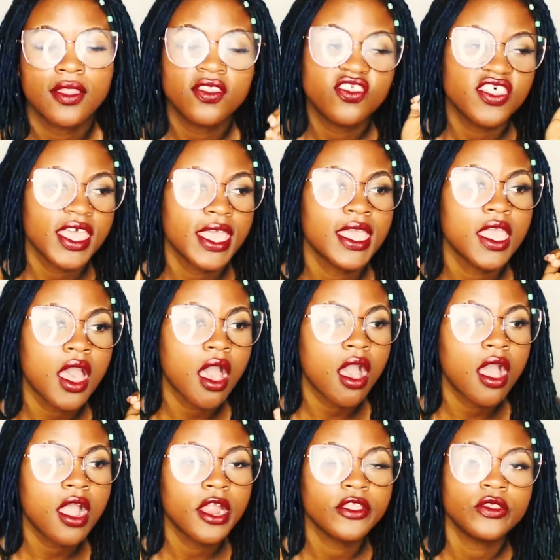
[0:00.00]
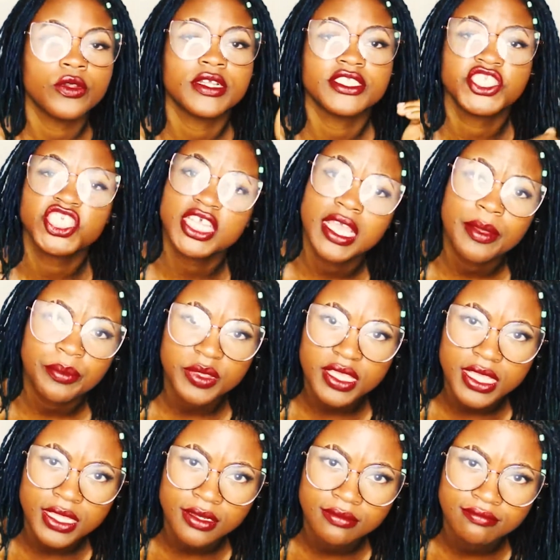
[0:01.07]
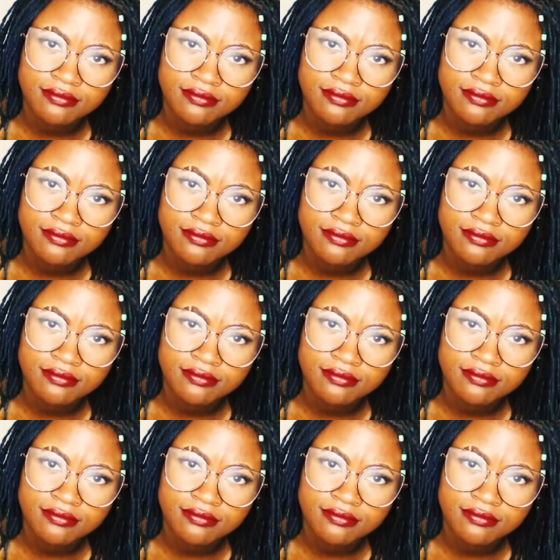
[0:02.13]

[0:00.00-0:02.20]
they are your champion.